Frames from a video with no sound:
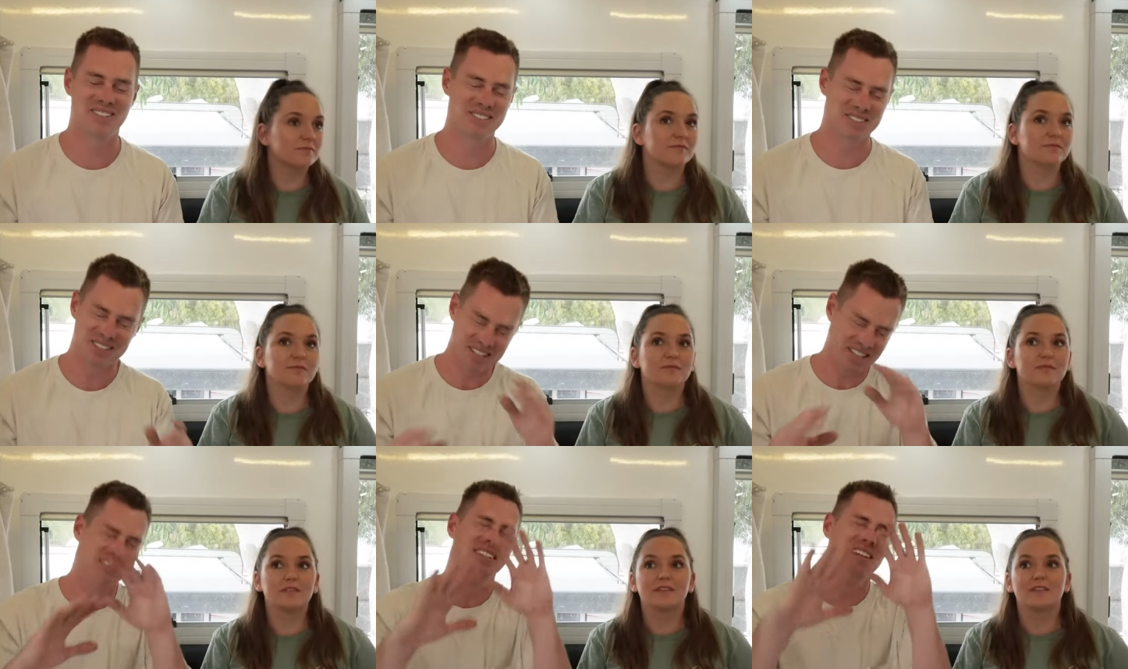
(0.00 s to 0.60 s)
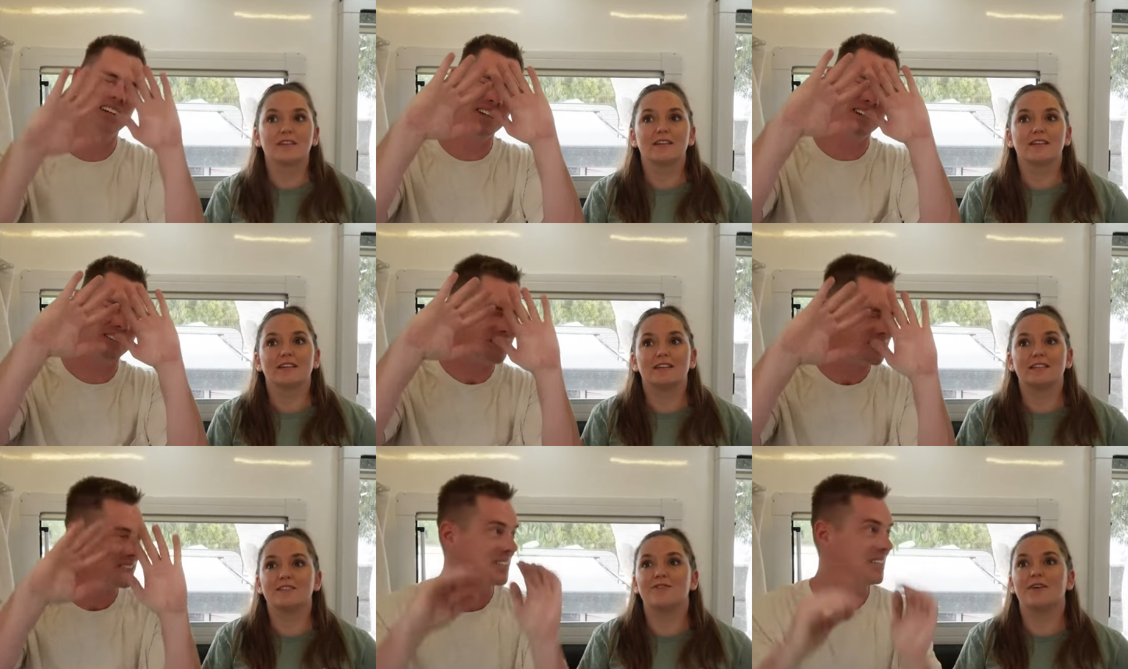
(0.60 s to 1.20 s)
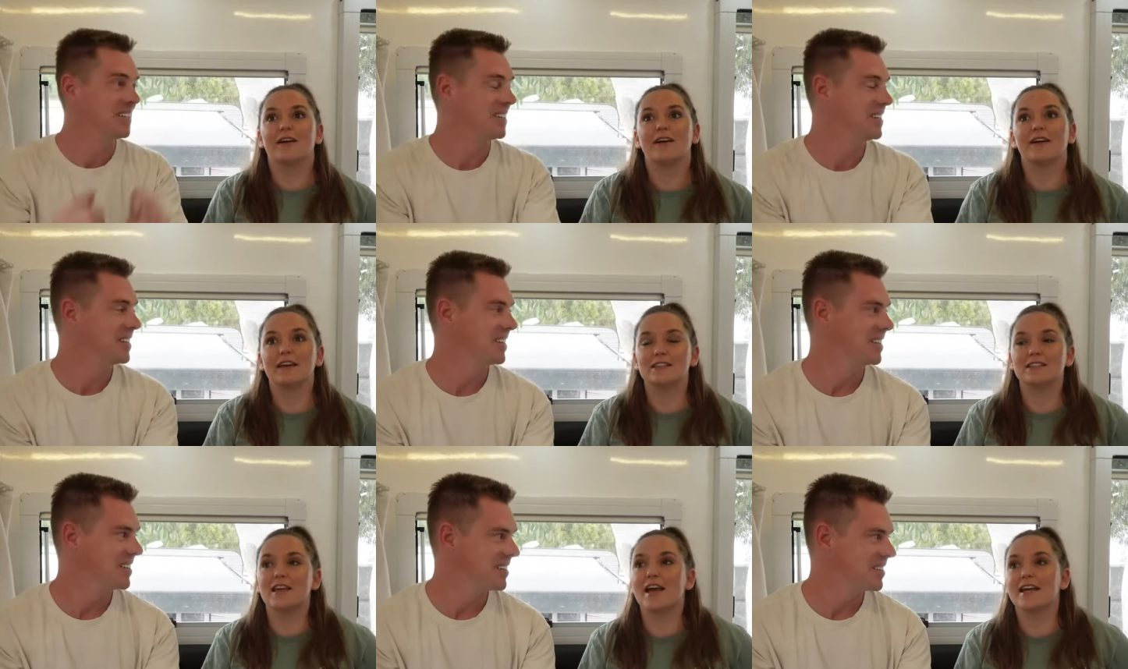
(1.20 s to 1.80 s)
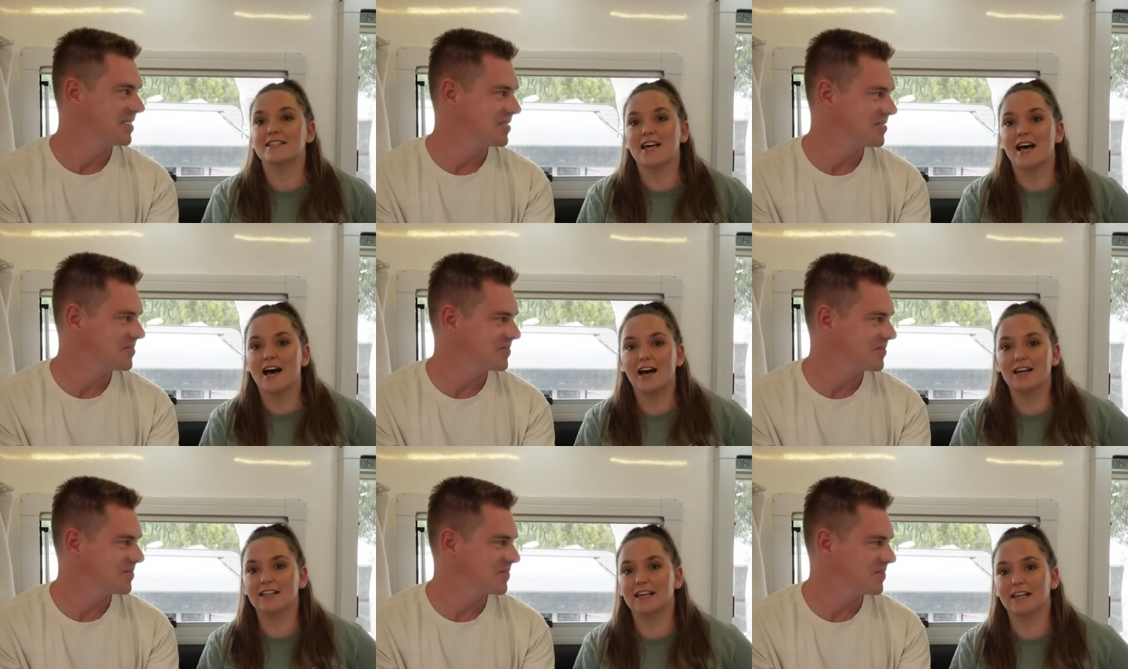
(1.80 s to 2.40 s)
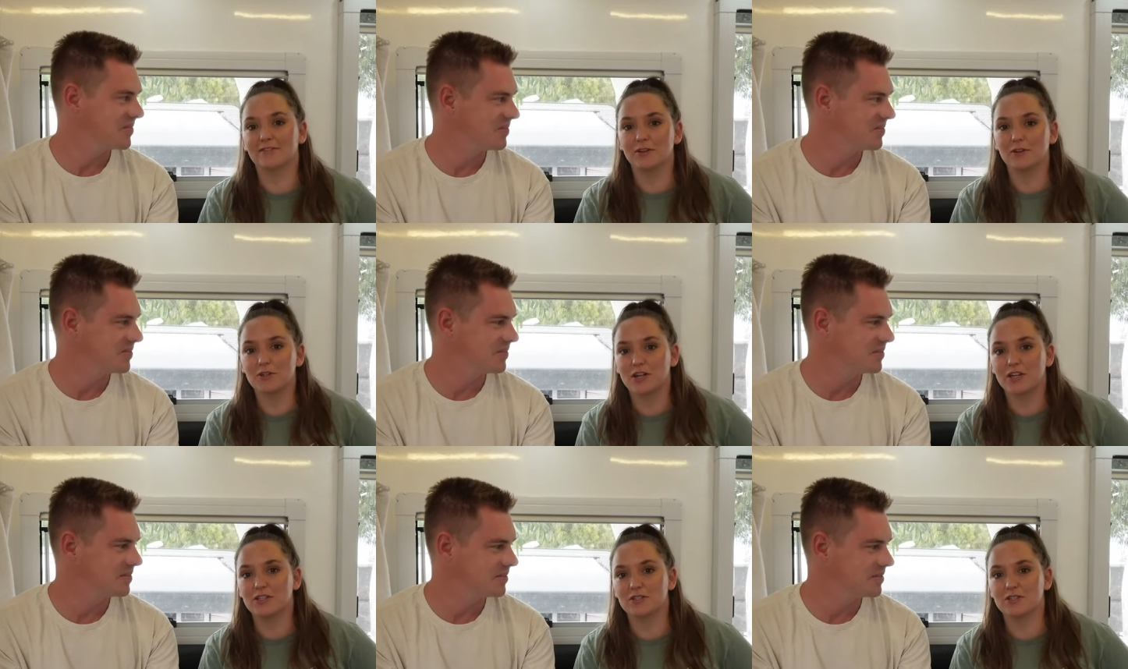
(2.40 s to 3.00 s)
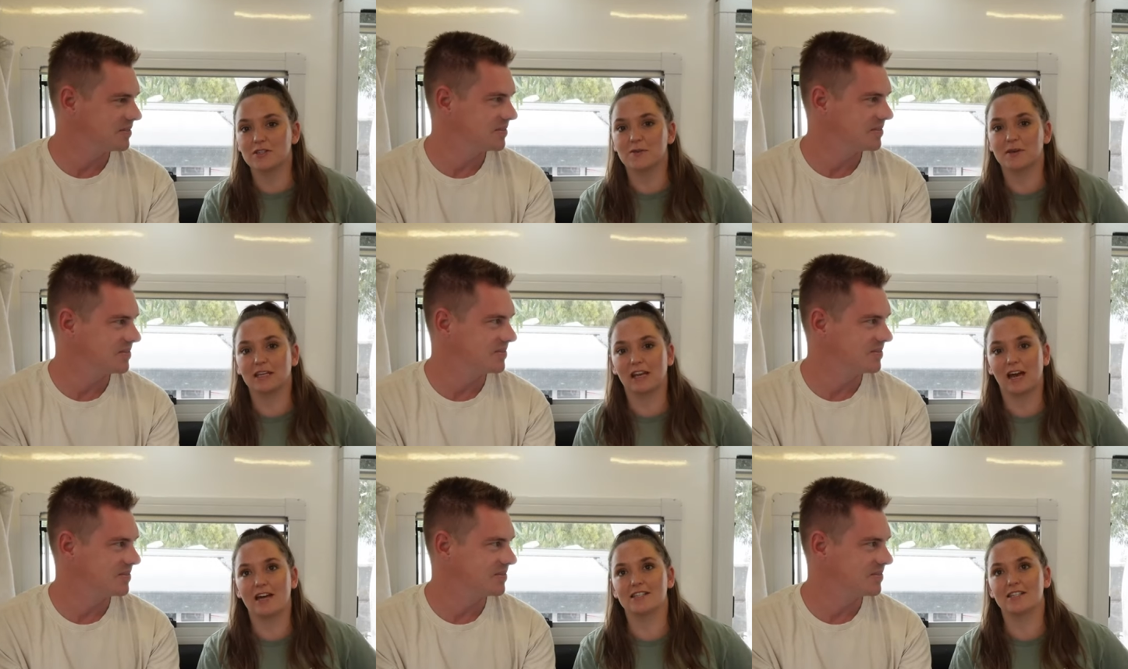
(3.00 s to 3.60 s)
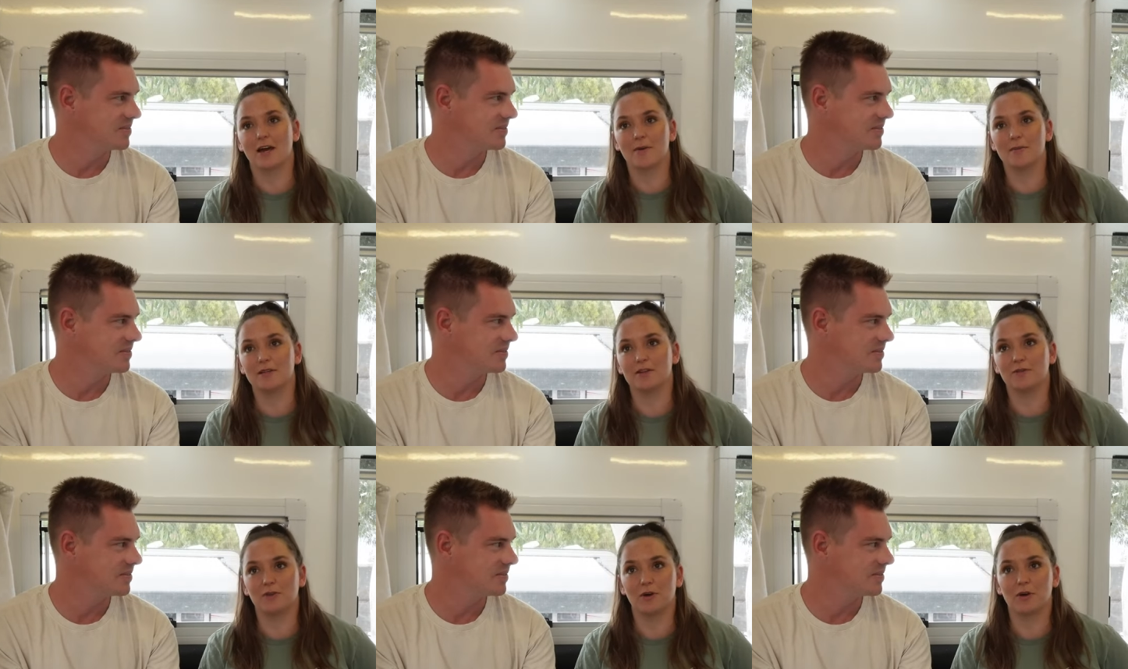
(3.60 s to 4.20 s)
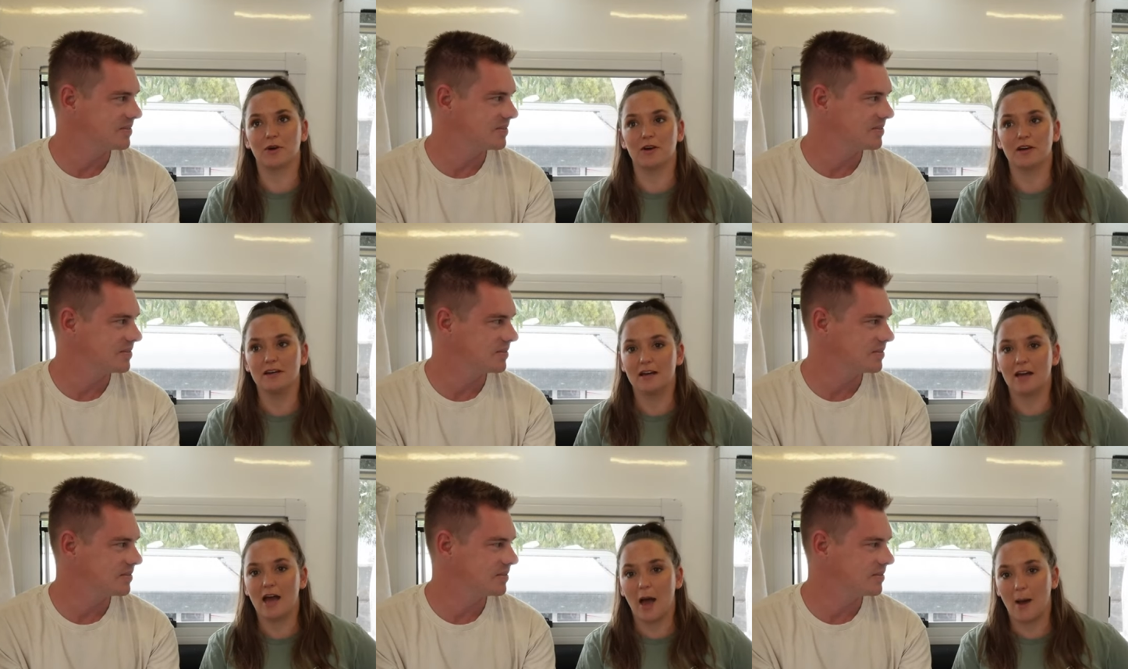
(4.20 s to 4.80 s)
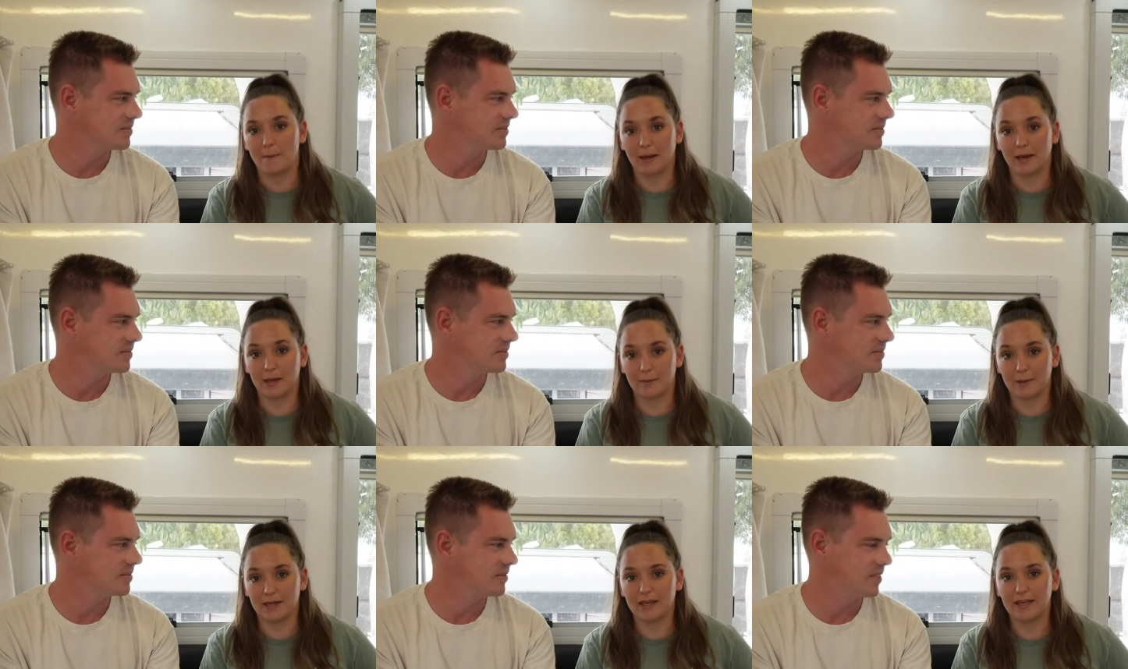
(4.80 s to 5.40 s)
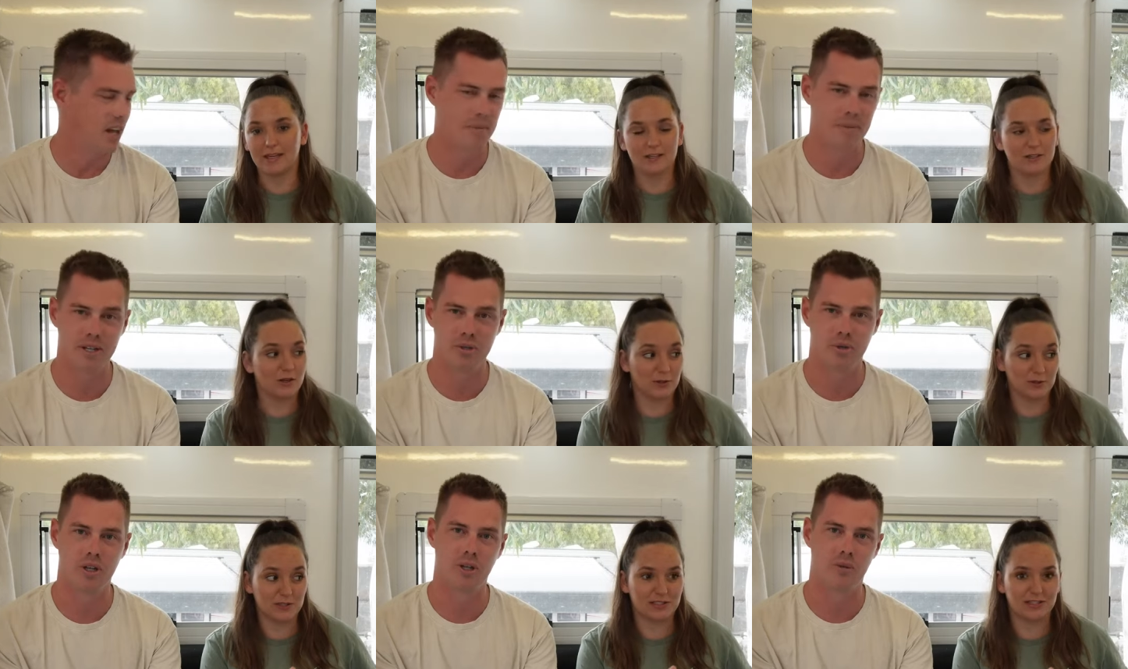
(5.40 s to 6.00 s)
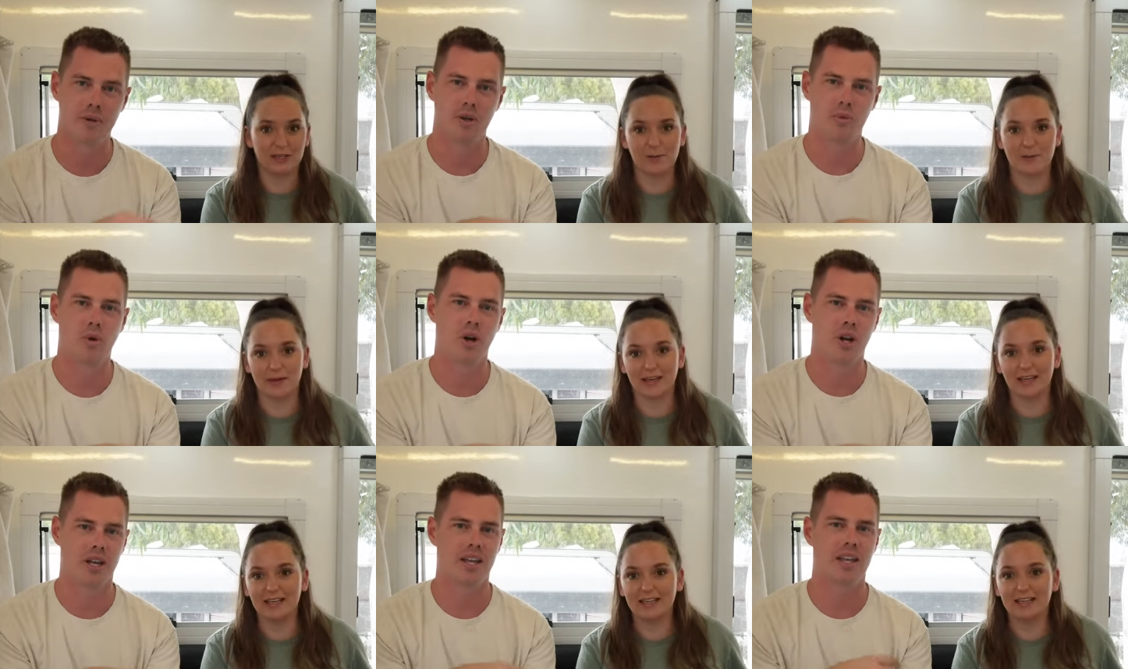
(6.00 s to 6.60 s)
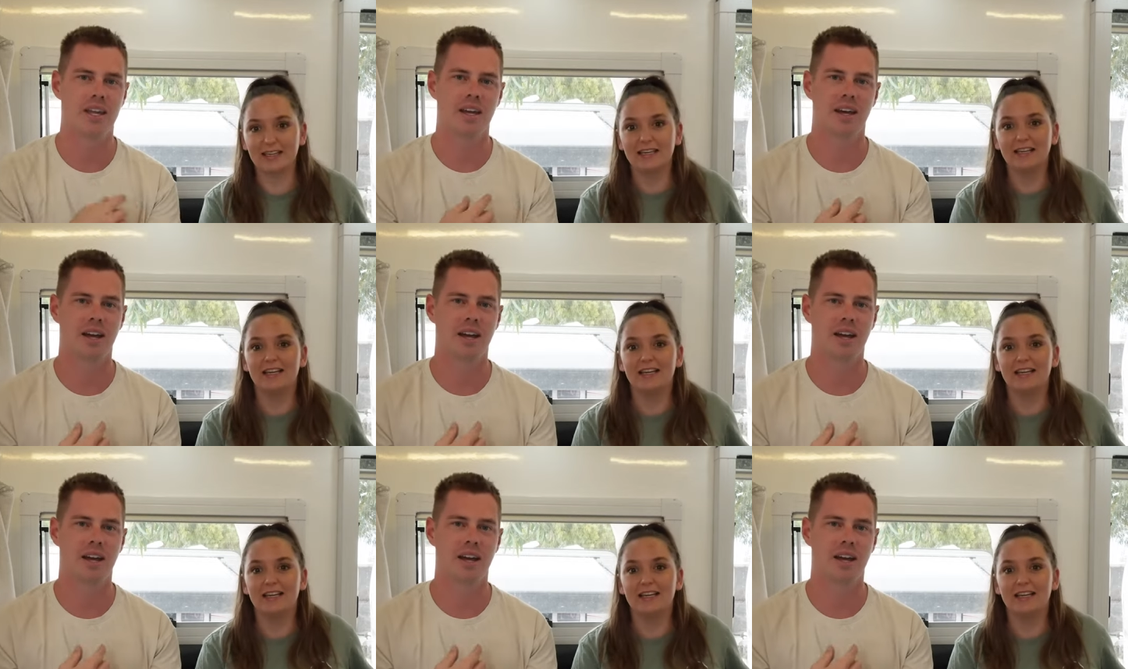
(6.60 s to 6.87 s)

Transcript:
Speaker 1: it's just like ah. Oh. It's
Speaker 2: very it's it's hard. Like if you're trying to do something at night time and you've got a baby. I've been doing a little sleeping. bit of work
Speaker 1: here